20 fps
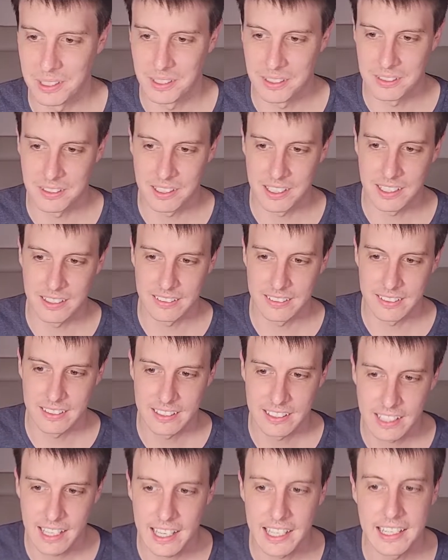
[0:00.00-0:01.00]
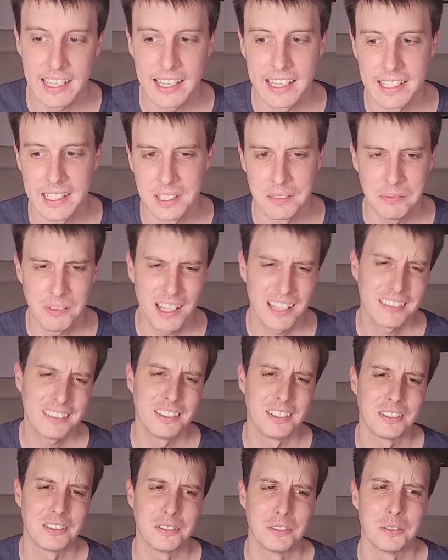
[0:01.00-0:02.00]
been crazy. 8 a.m.
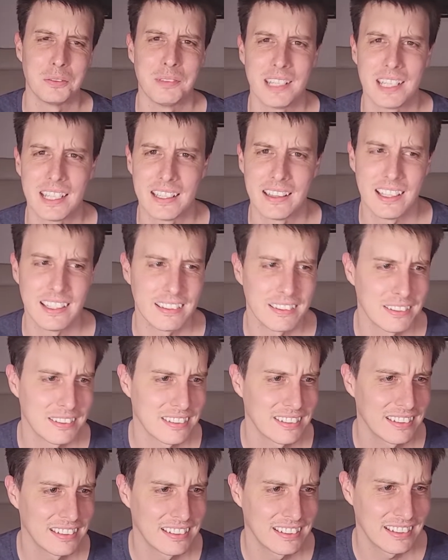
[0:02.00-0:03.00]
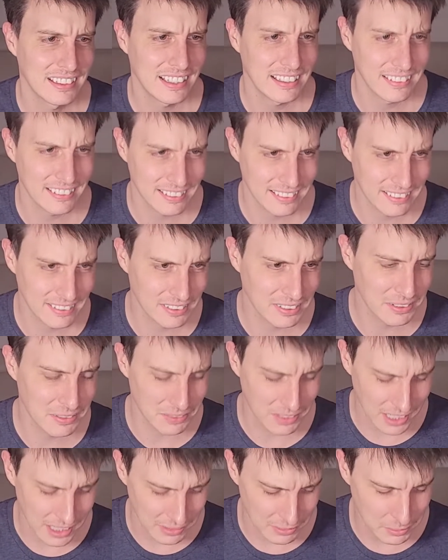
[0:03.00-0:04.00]
That's not too bad. That's
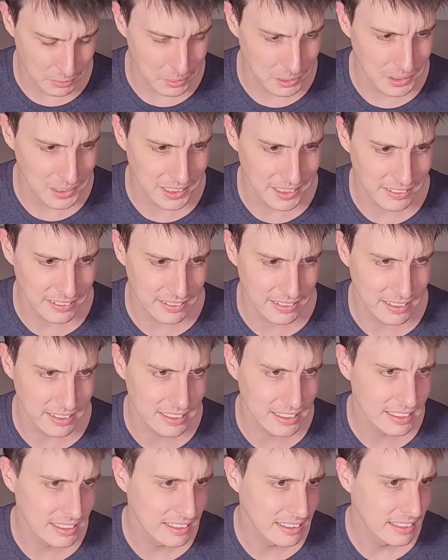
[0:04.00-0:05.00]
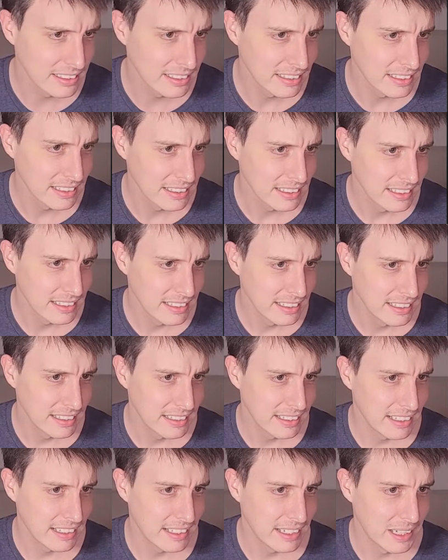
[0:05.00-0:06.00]
survivable, isn't it?
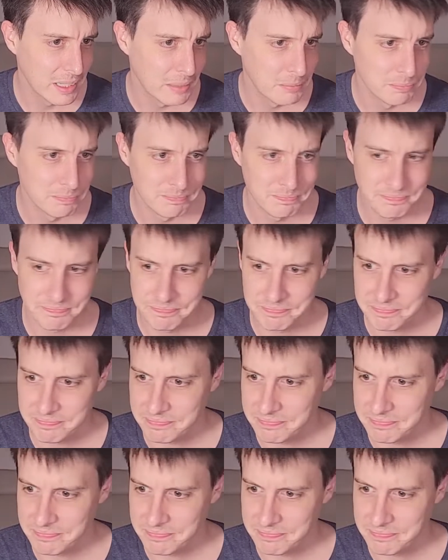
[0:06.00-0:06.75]
Um